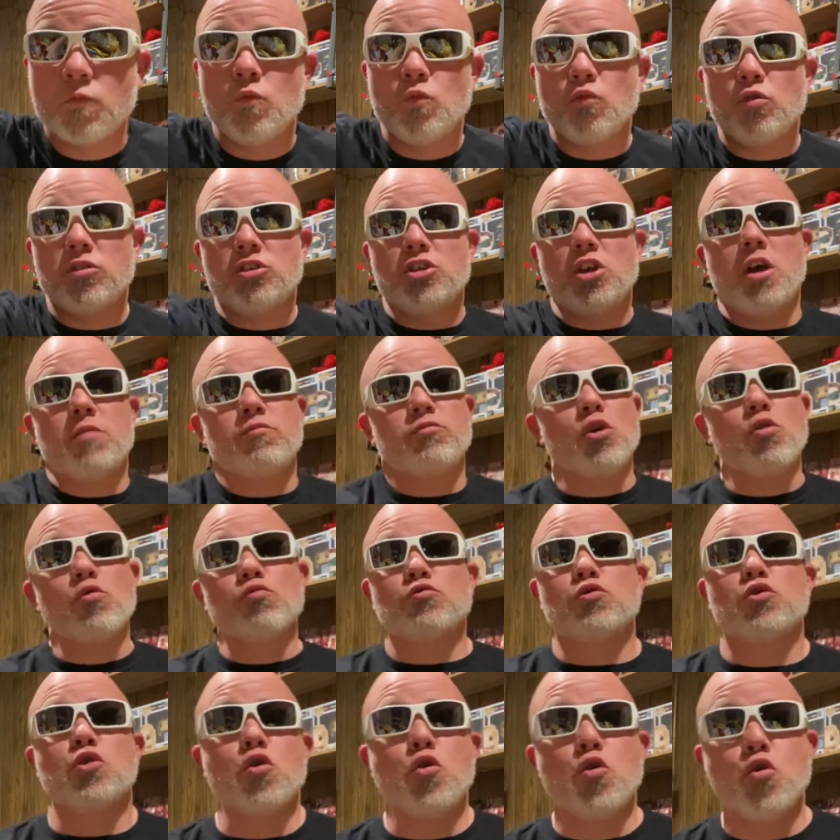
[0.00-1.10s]
What's up,
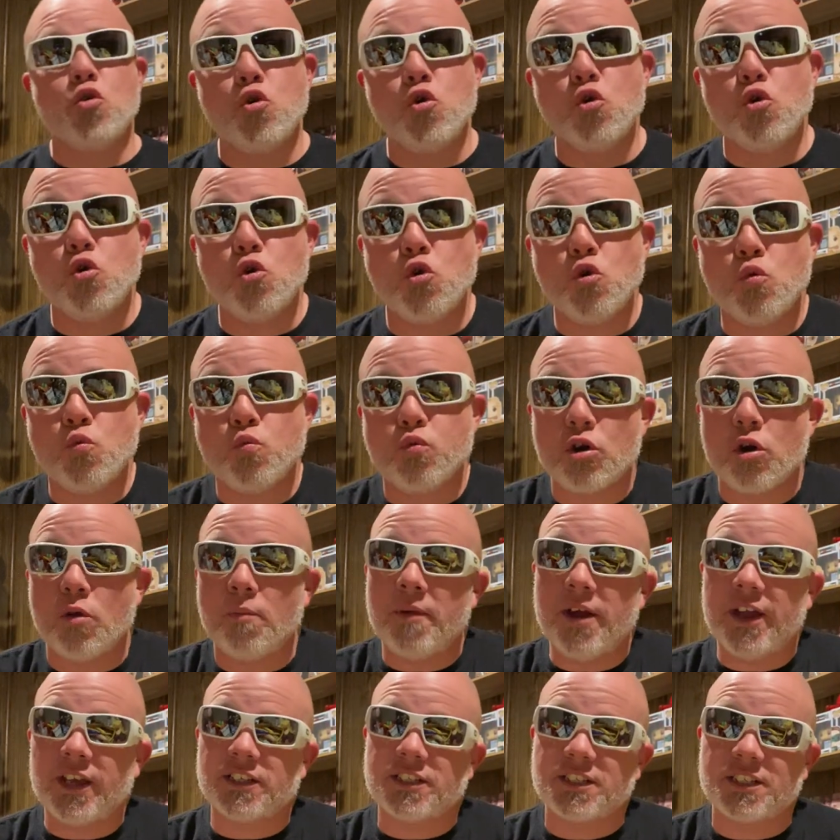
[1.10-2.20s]
YouTube? We're gonna
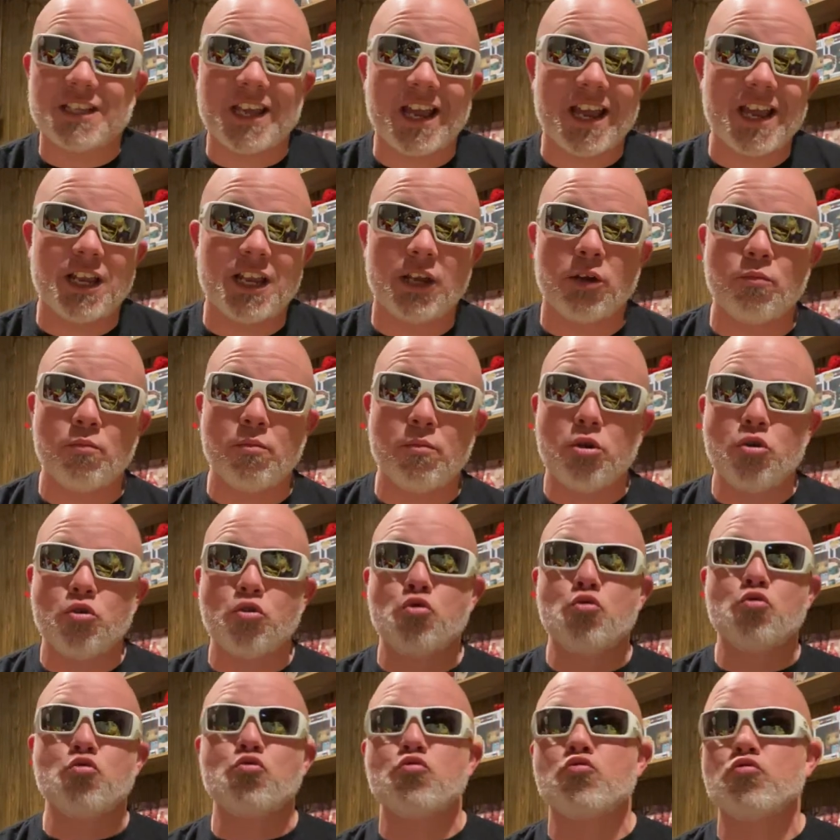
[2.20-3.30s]
make Sailor
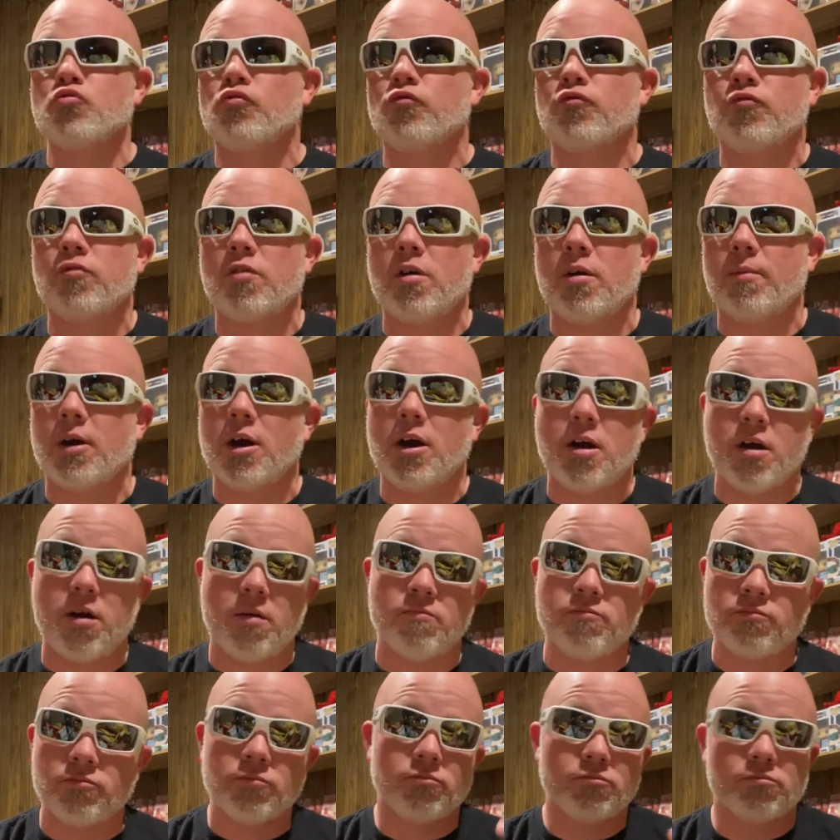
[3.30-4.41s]
Moon from
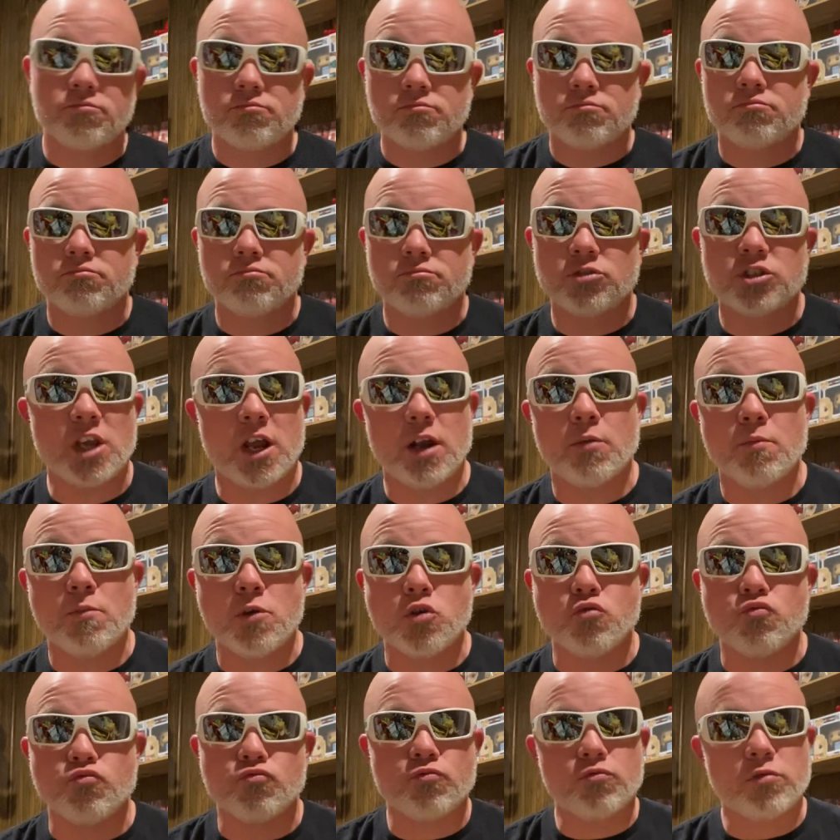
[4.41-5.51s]
um, Sailor
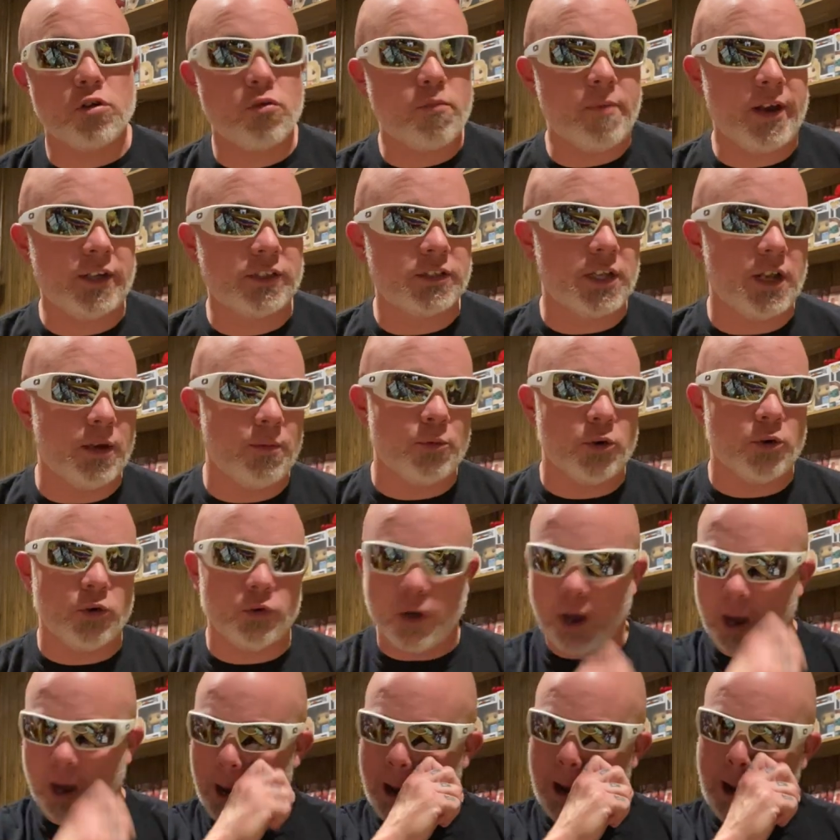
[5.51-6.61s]
Moon. We're gonna make Sailor Moon.
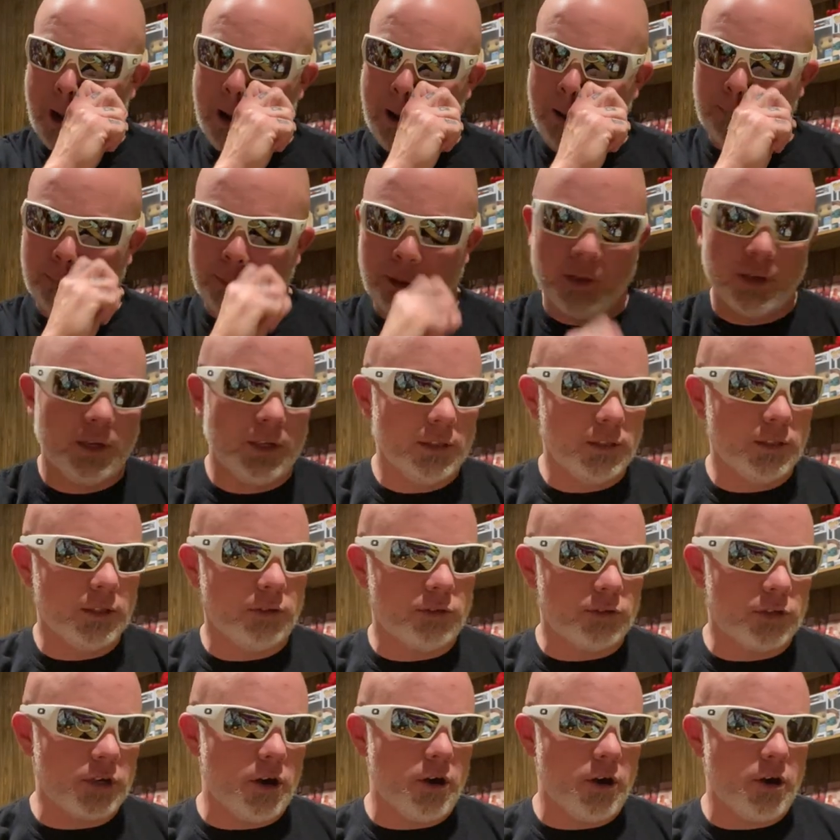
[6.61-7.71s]
Um,
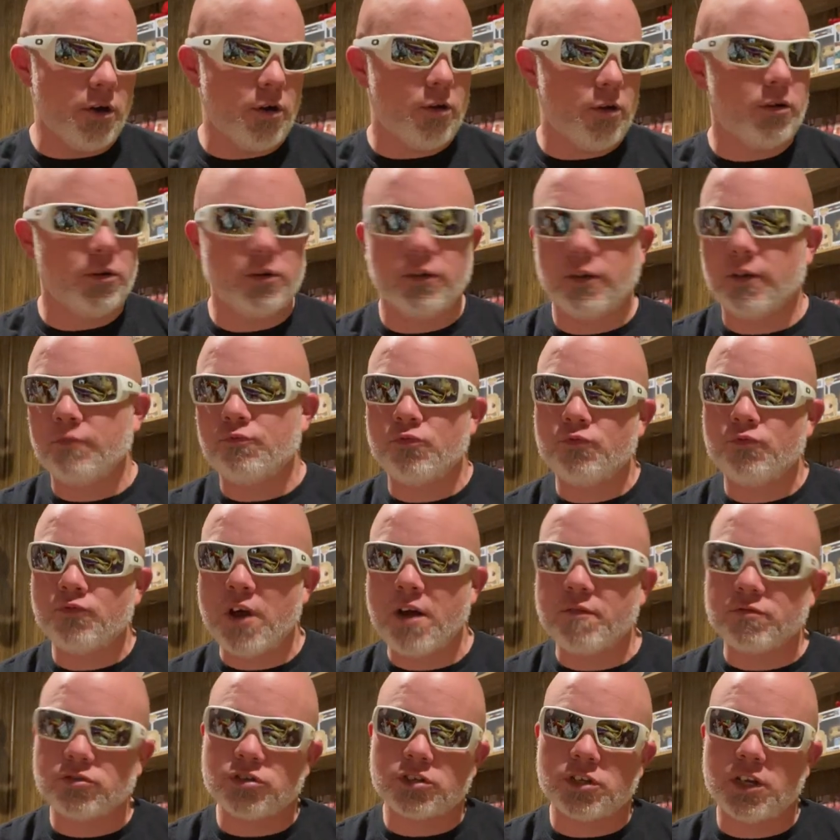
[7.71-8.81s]
little girl, if you've
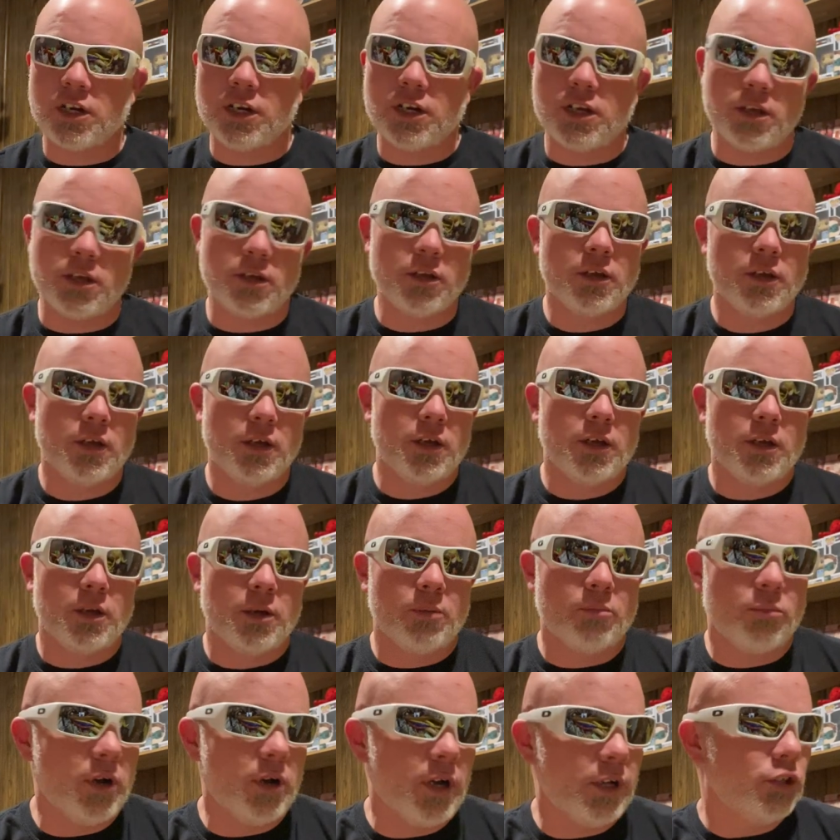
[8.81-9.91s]
never seen it,
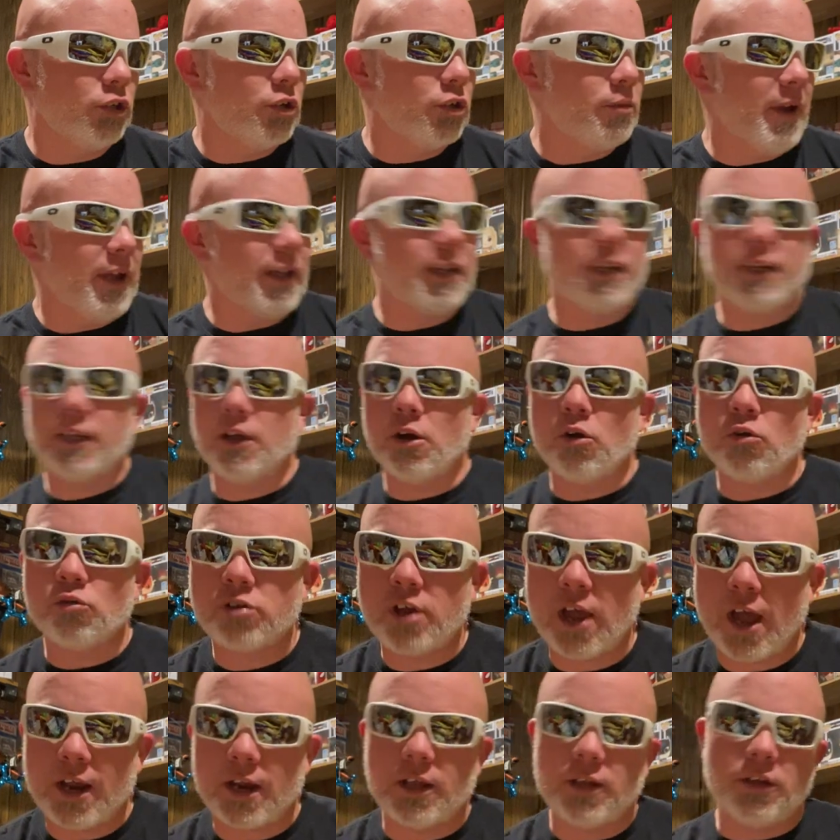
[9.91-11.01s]
but you can make any old
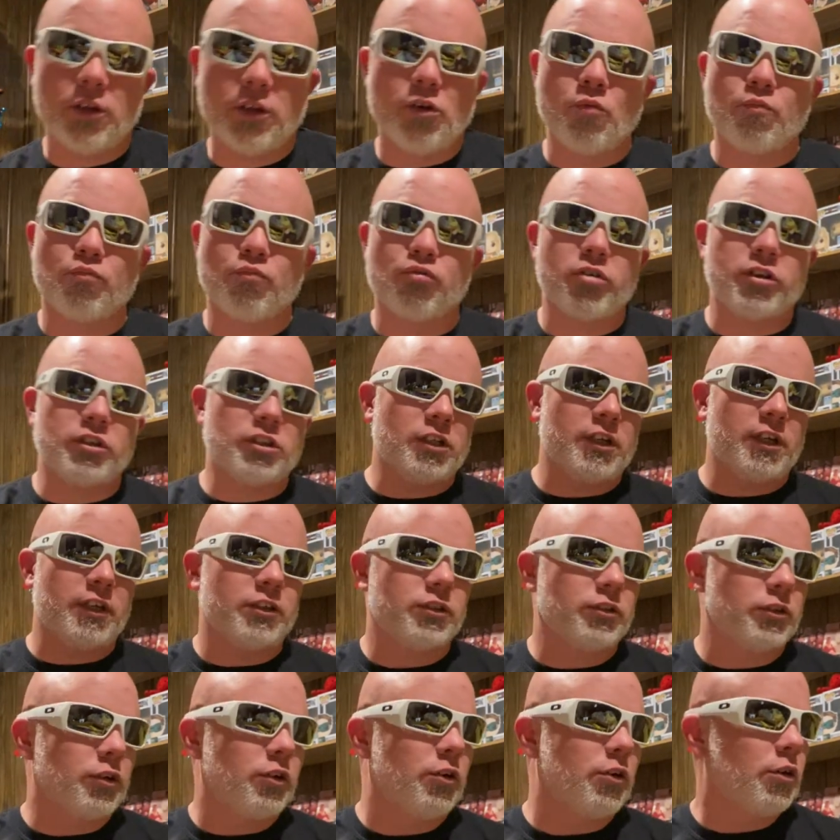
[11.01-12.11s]
kind of little princess
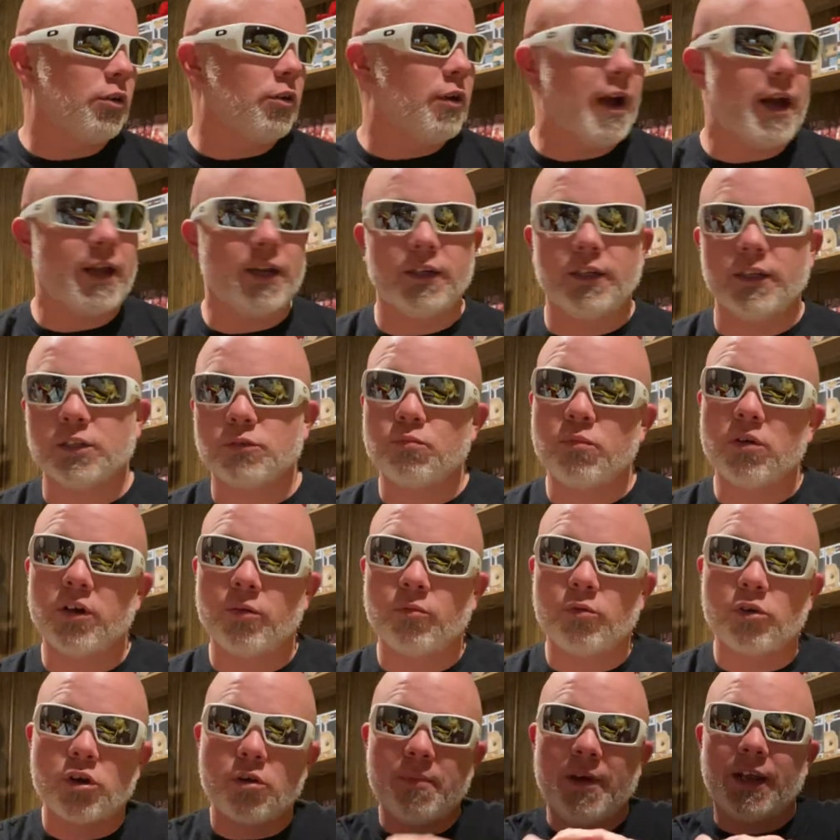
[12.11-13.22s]
or girl out of this. But
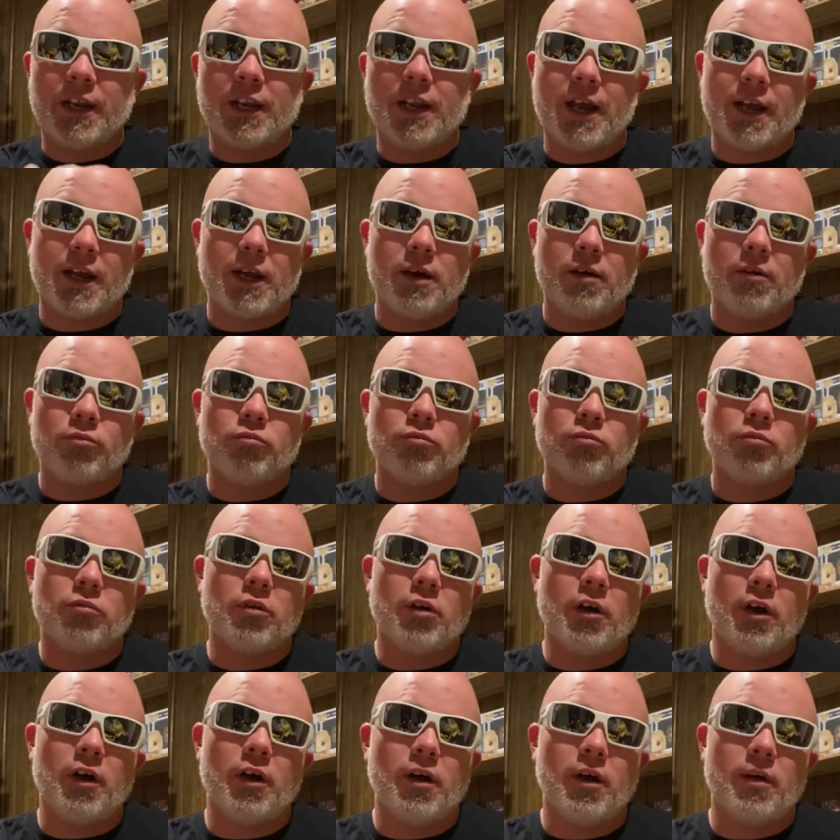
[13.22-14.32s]
we're gonna make it like a,
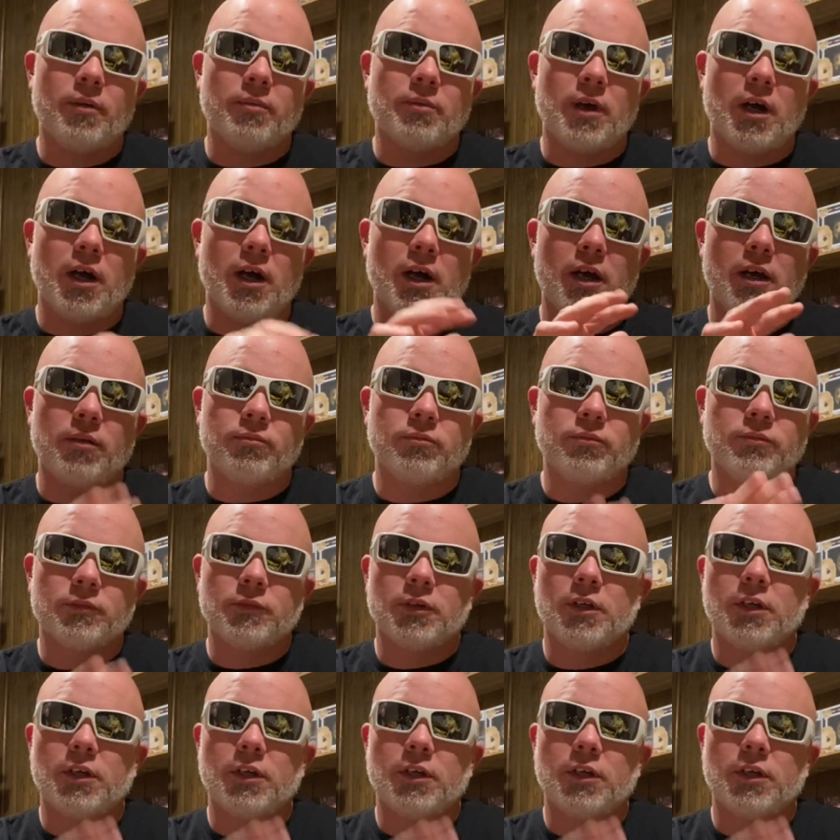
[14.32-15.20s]
a, a